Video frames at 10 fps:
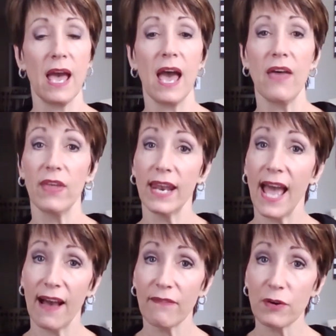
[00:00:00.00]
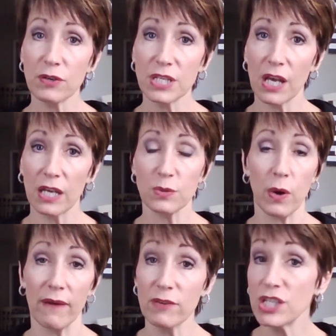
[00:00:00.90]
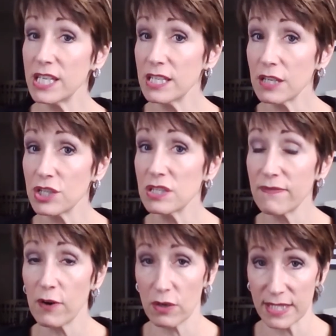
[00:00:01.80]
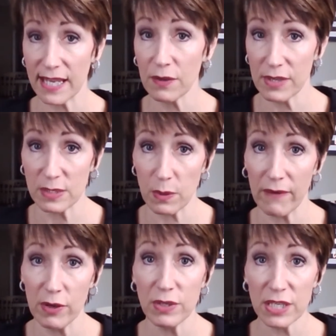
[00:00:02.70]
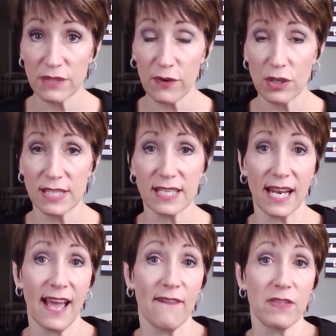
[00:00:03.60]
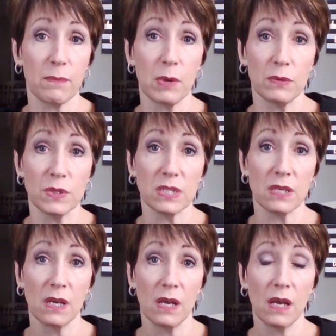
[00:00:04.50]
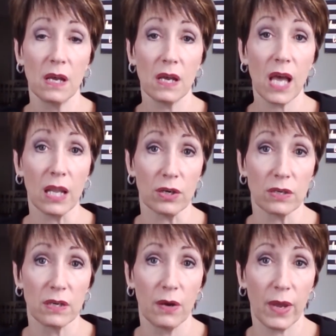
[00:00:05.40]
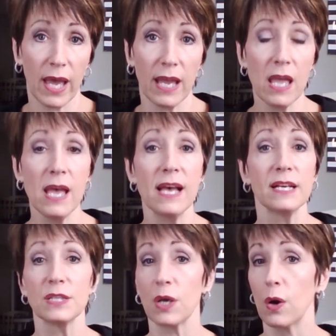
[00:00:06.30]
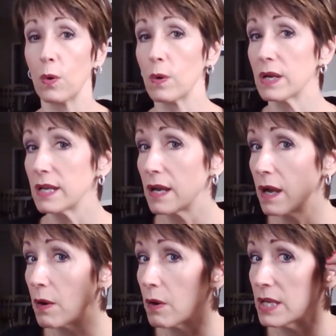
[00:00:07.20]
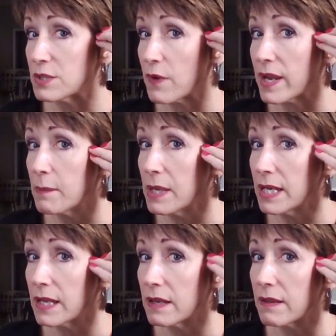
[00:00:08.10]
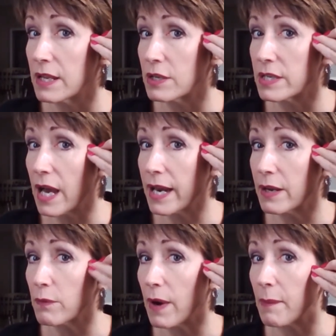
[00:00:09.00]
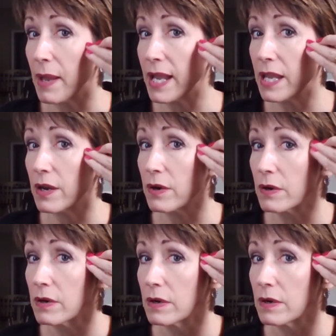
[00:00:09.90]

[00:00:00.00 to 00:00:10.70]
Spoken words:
and then have her touch wherever she touches first. Tell her this, wherever you touch first is going to have the most color, okay? So it's recommended that you dot it right back here,